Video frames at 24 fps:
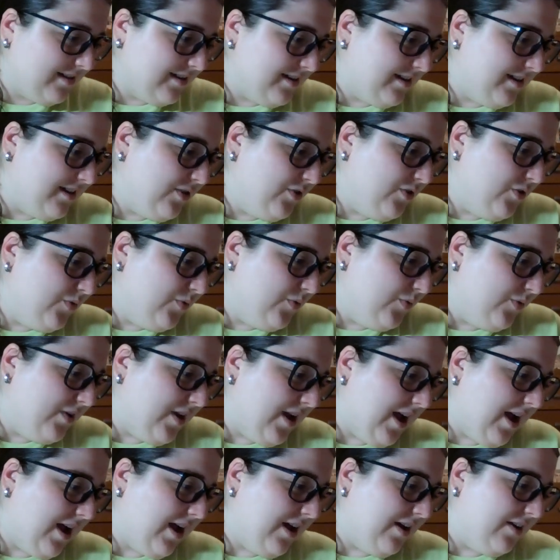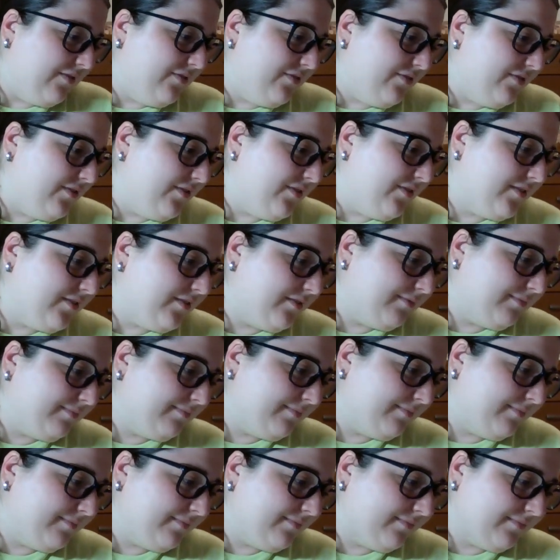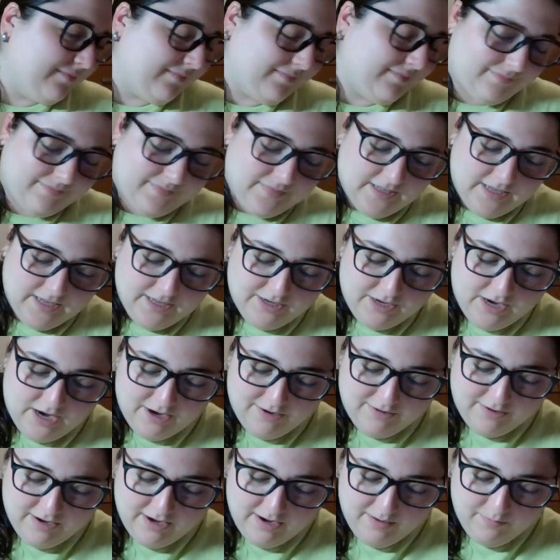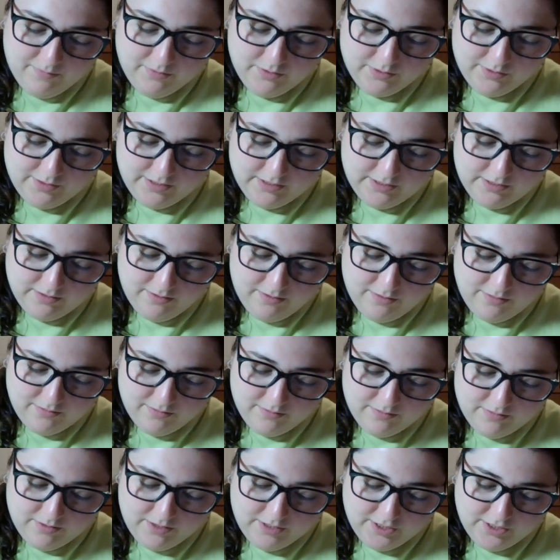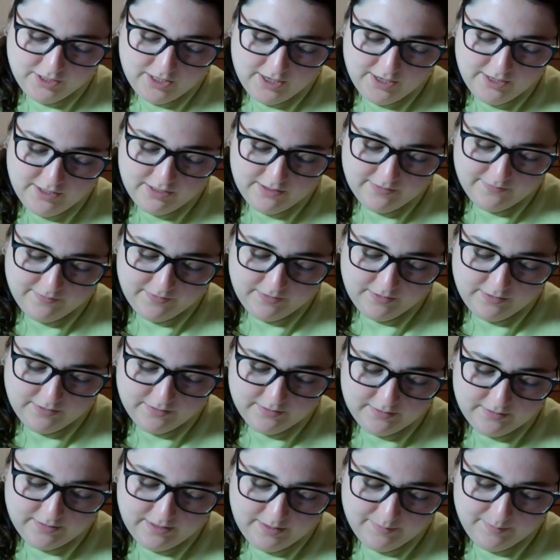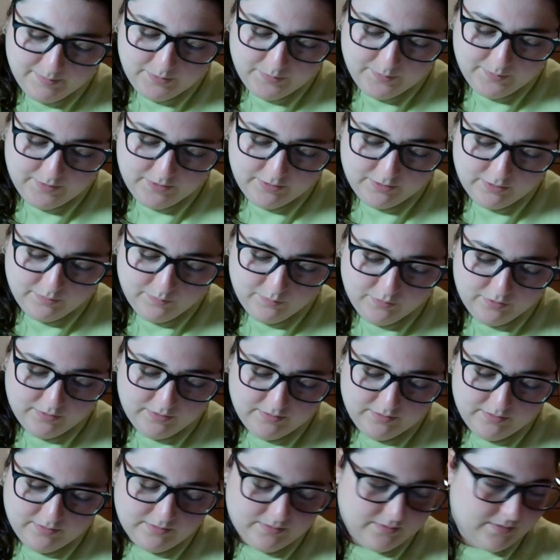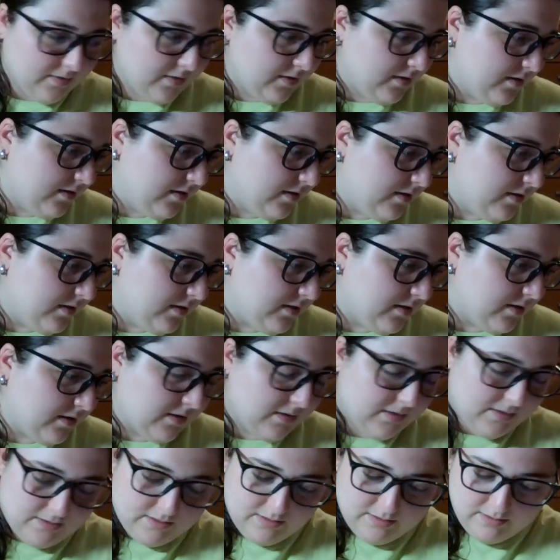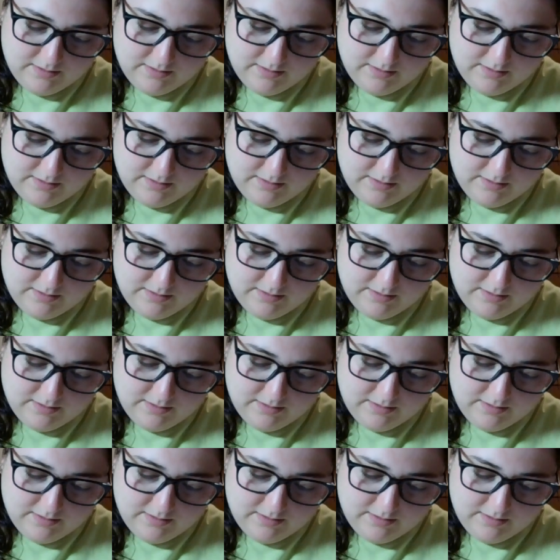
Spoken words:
and you would have a diagram which can tell you the change in velocity between 2 points. Duck,